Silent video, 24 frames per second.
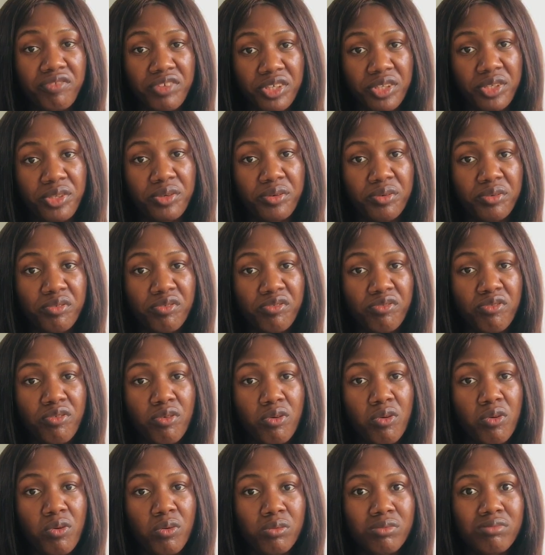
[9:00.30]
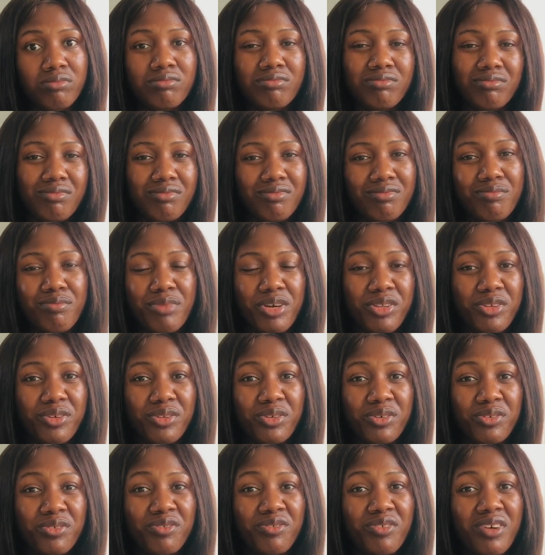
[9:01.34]
video for method
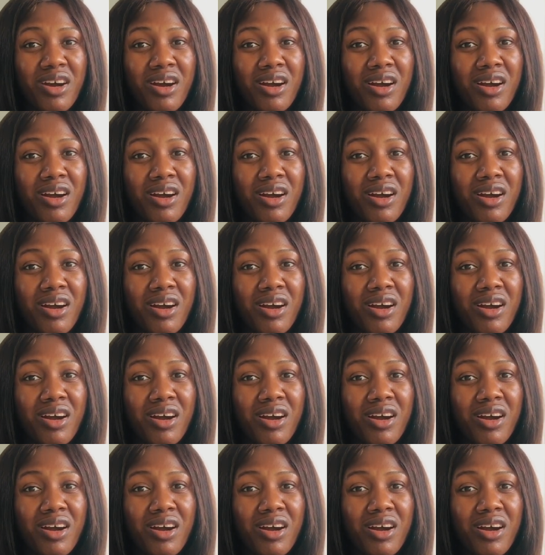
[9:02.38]
of